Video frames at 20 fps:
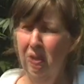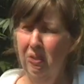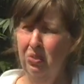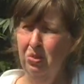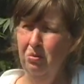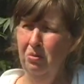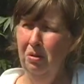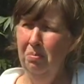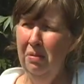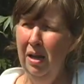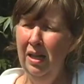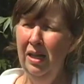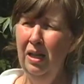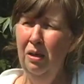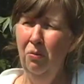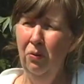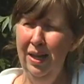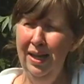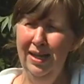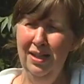So in
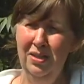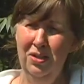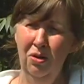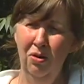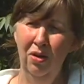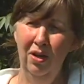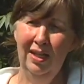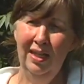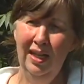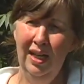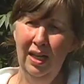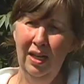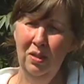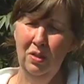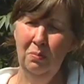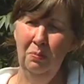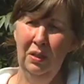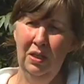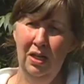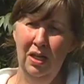many ways, our
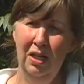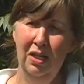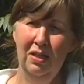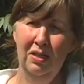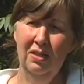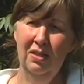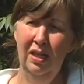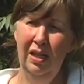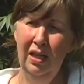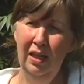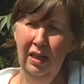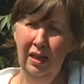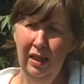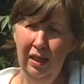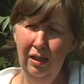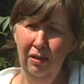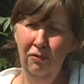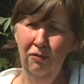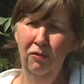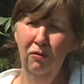kids, because
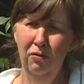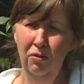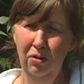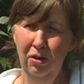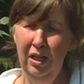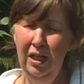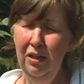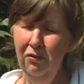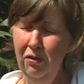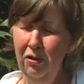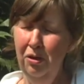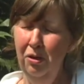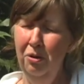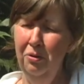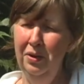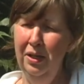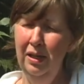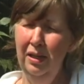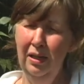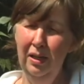even
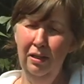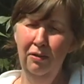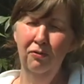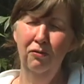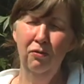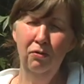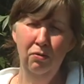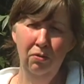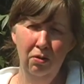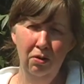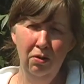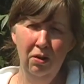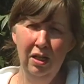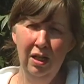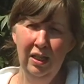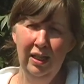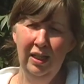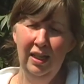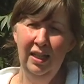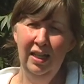though they live
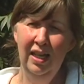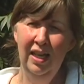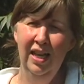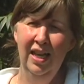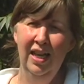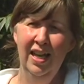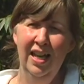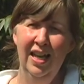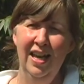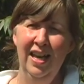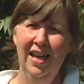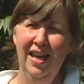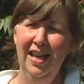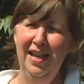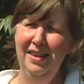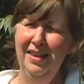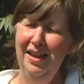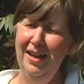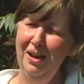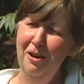rurally,
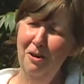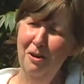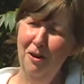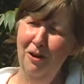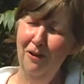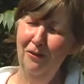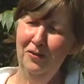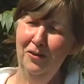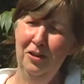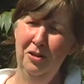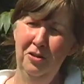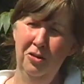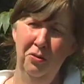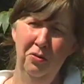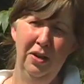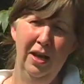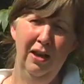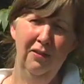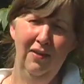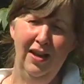they often
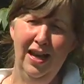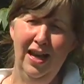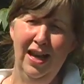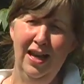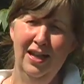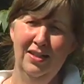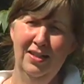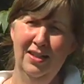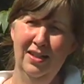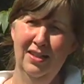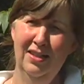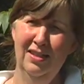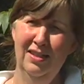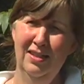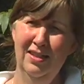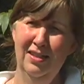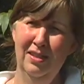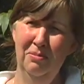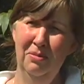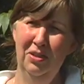don't have access
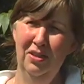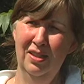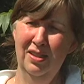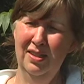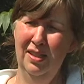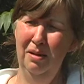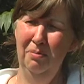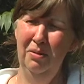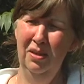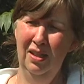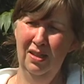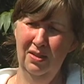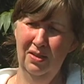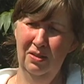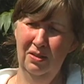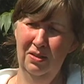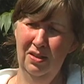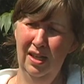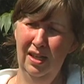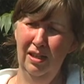to some of the same things
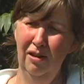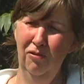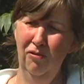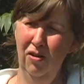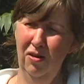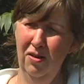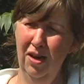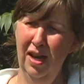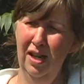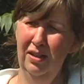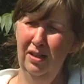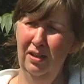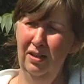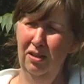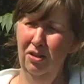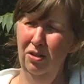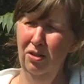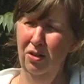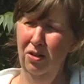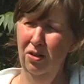that are taken for
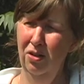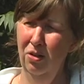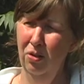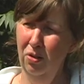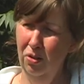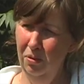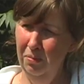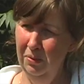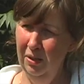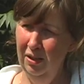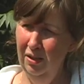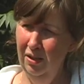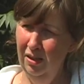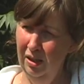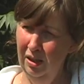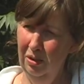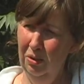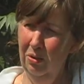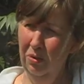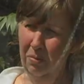granted in an